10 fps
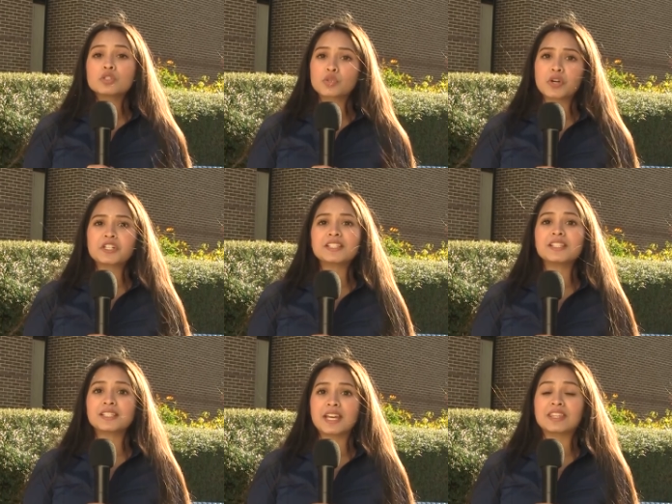Georgia is
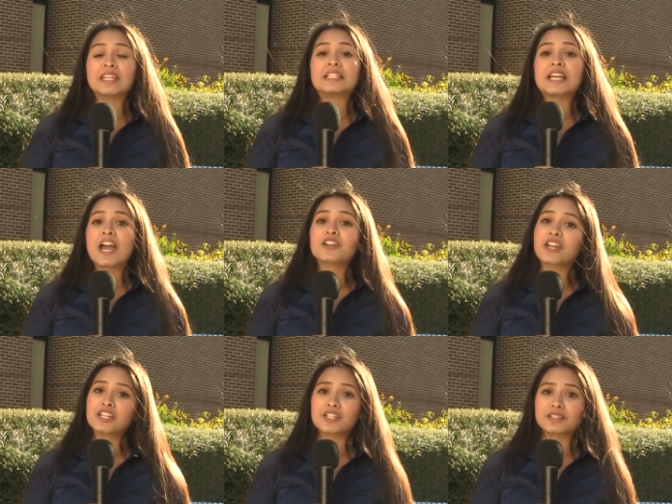a state that the entire
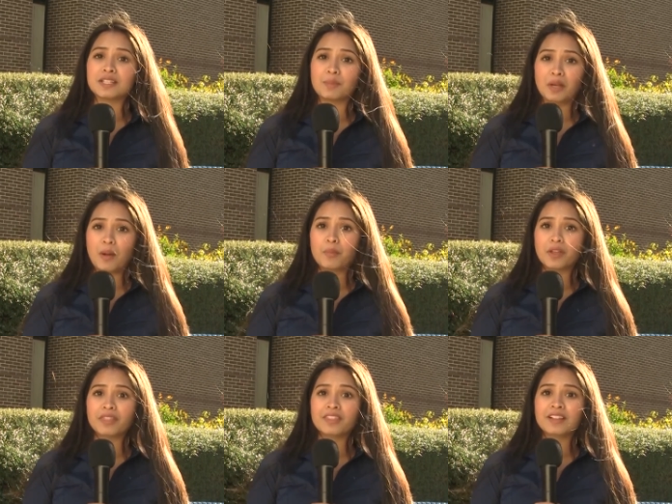nation is keeping up
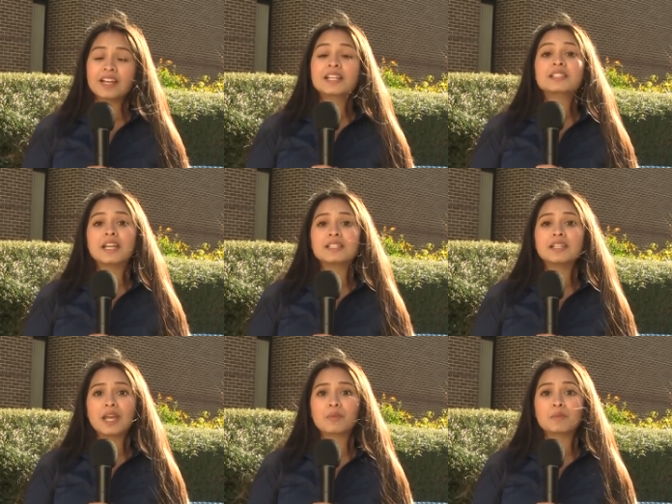with. Stacey
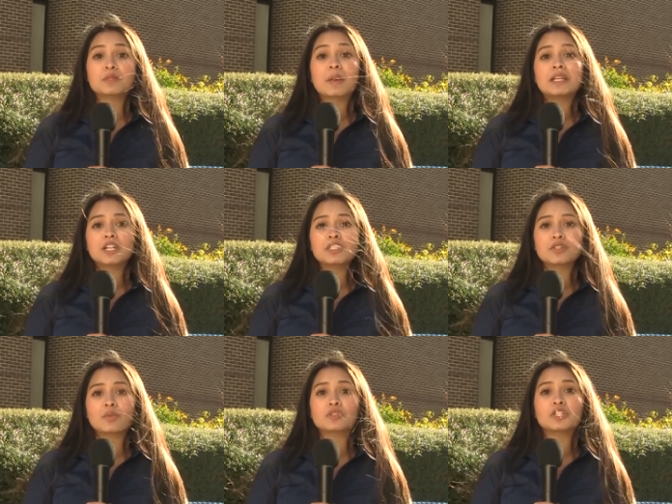Abrams made
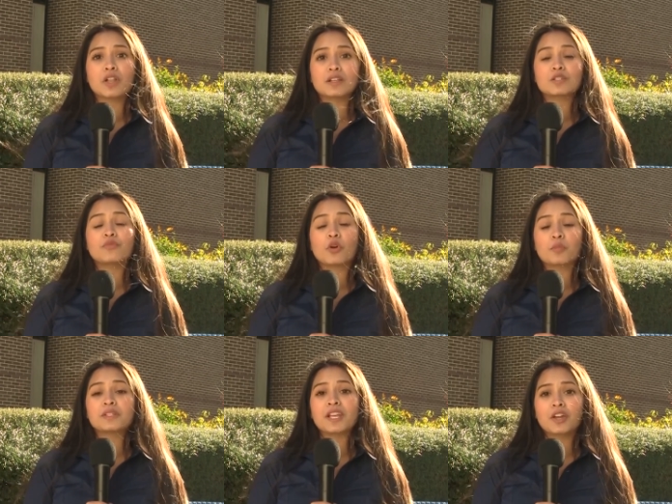history when she lost to
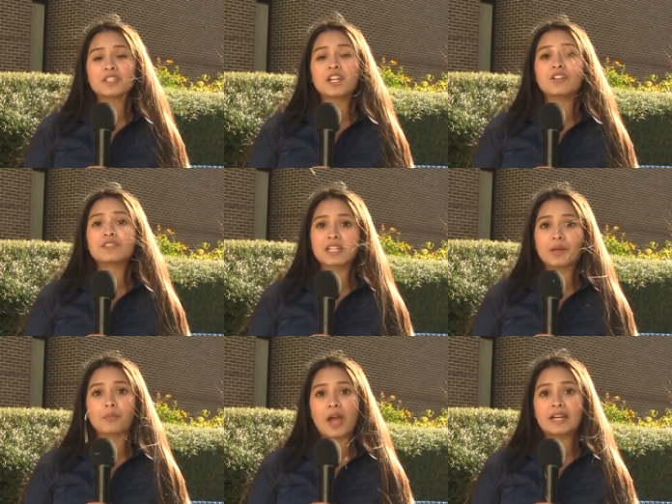former Secretary of
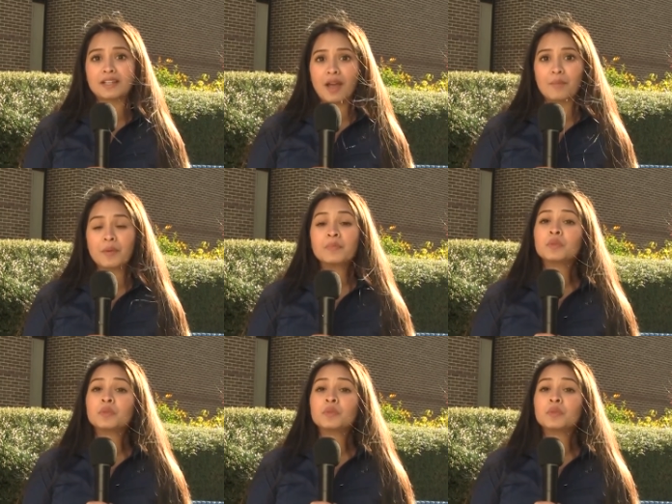State Brian Kemp